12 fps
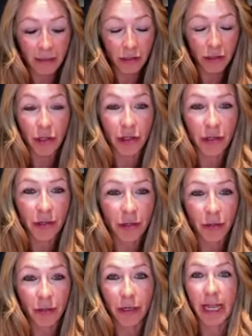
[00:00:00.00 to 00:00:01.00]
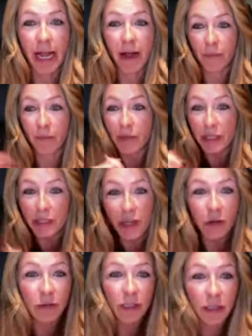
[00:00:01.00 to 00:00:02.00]
journal or allow these
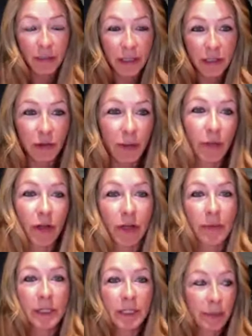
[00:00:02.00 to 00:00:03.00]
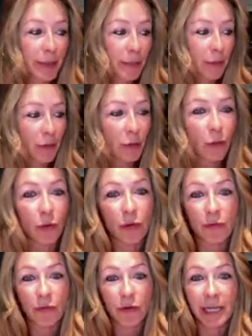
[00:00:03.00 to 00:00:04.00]
notes to be scribbled on a piece of paper in the
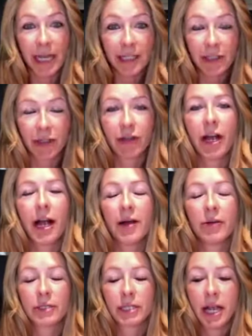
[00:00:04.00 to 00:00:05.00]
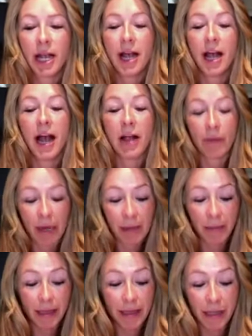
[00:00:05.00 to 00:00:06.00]
corner of your desk or your house. I
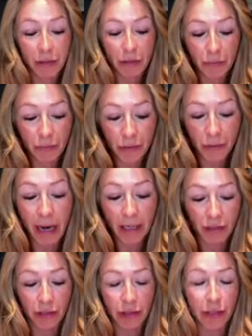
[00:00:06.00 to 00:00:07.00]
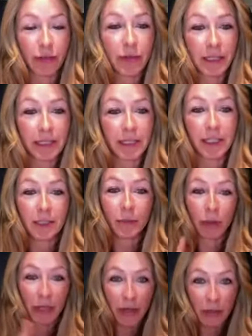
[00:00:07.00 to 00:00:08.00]
recommend that you you actually do these things.
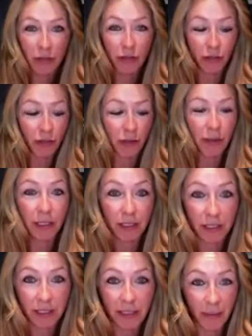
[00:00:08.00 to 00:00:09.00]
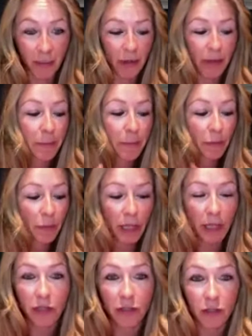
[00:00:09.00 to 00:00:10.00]
Pull out your journal. Here's the summary. Pull
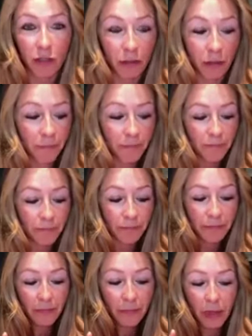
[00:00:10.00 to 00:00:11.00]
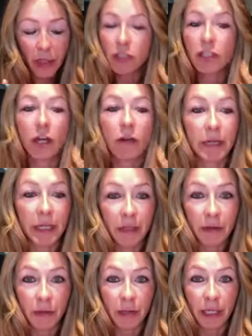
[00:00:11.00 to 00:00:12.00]
out your journal. Start reading through